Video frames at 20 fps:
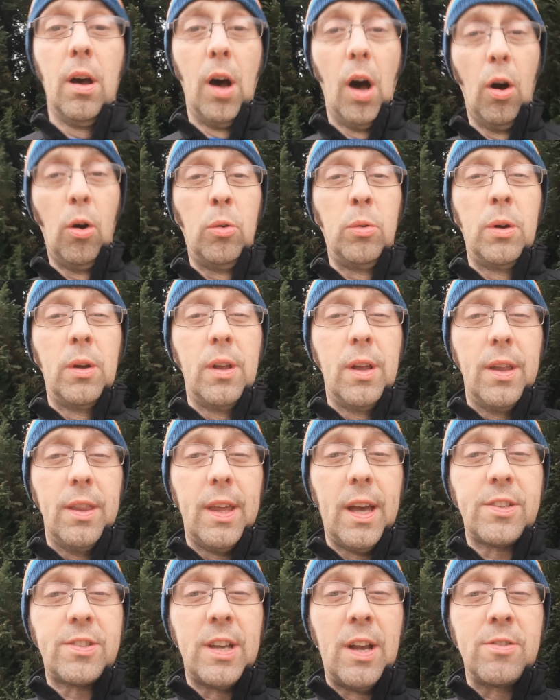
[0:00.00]
Oh,
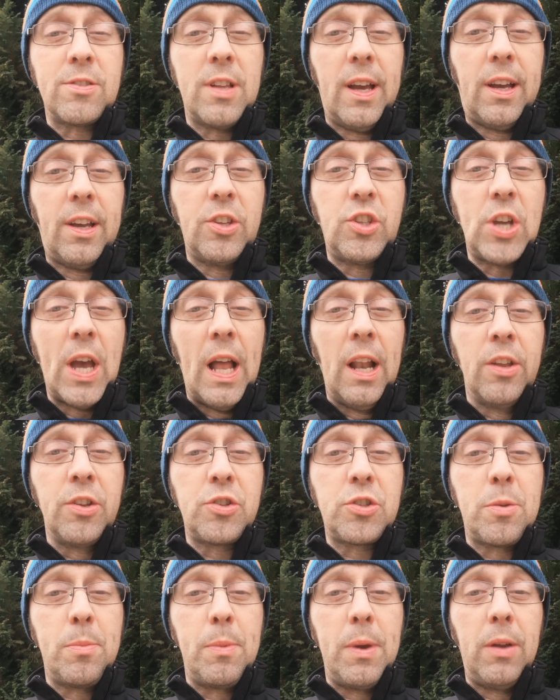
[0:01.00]
that sounds like a
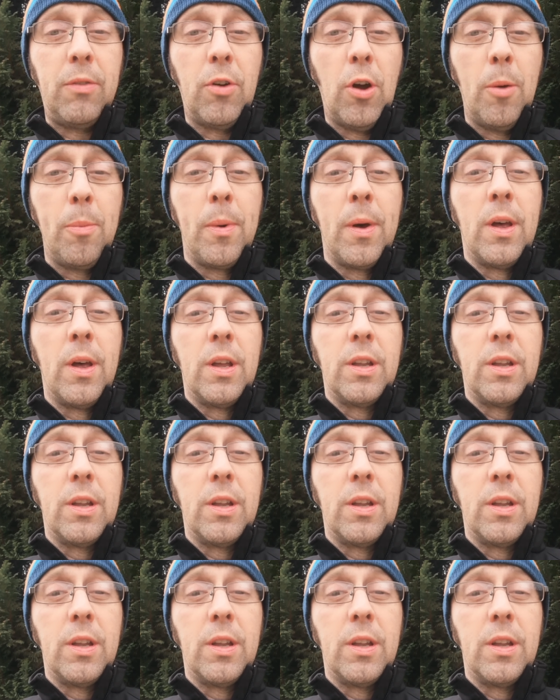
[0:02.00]
challenge to me, Rob,